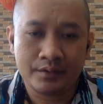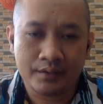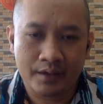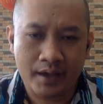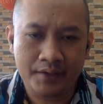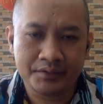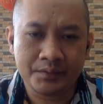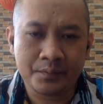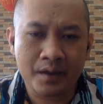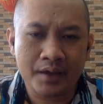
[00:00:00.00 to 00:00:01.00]
and
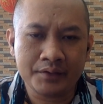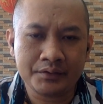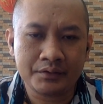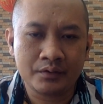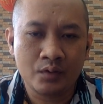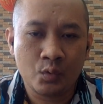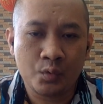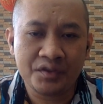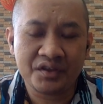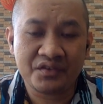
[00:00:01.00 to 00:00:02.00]
supplies
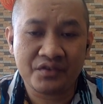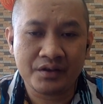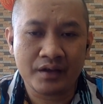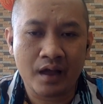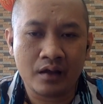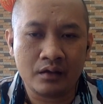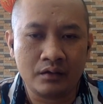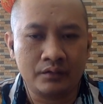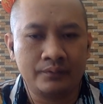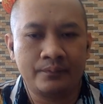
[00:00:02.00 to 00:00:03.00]
with a green color.
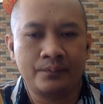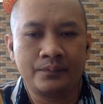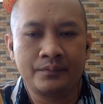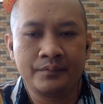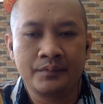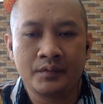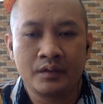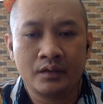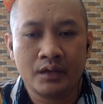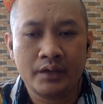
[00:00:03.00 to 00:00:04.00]

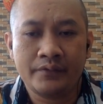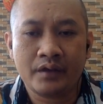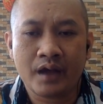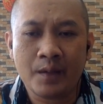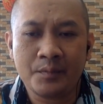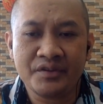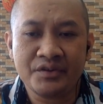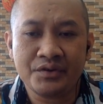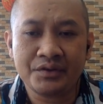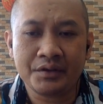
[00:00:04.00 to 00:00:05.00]
If the company
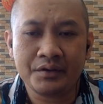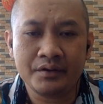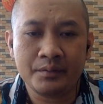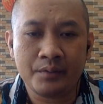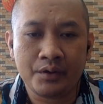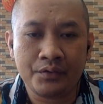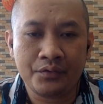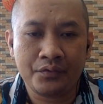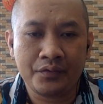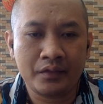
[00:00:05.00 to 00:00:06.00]
returns in a
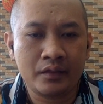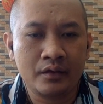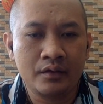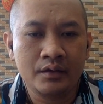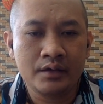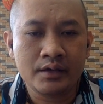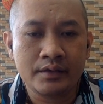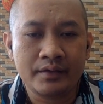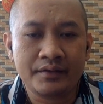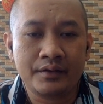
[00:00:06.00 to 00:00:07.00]
month,
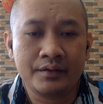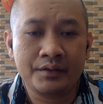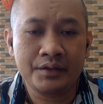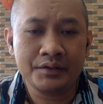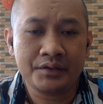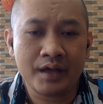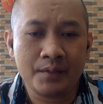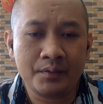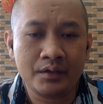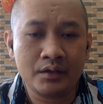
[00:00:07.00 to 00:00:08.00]
this
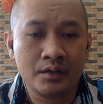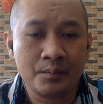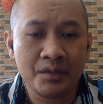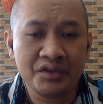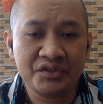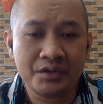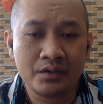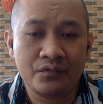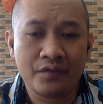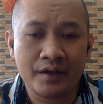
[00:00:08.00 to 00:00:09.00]
company may
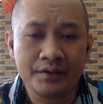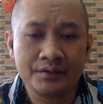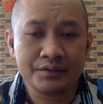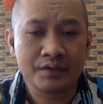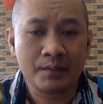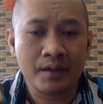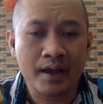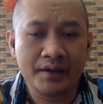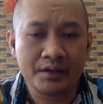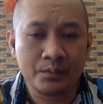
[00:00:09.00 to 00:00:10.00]
still find some
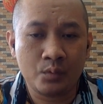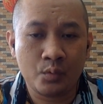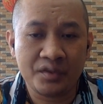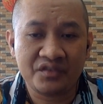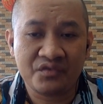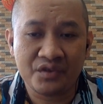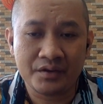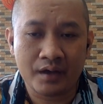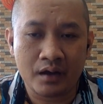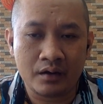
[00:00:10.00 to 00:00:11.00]
item with green
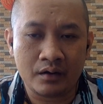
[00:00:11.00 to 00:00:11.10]
color,